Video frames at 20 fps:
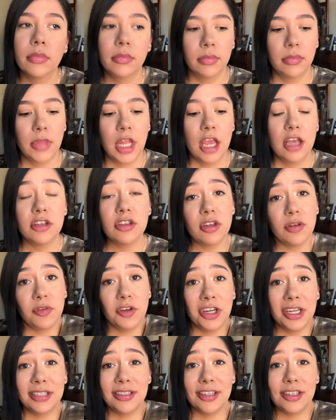So if you're
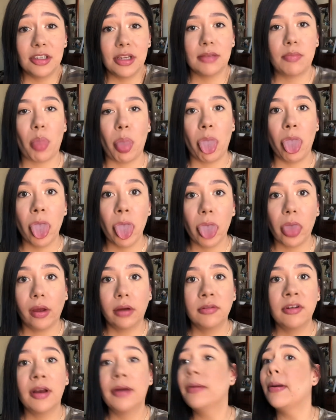into...
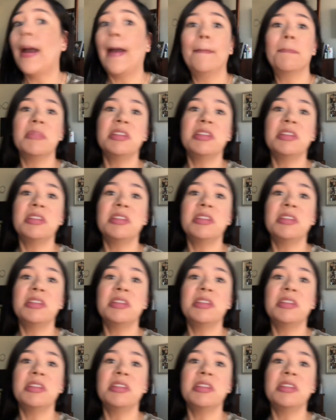I don't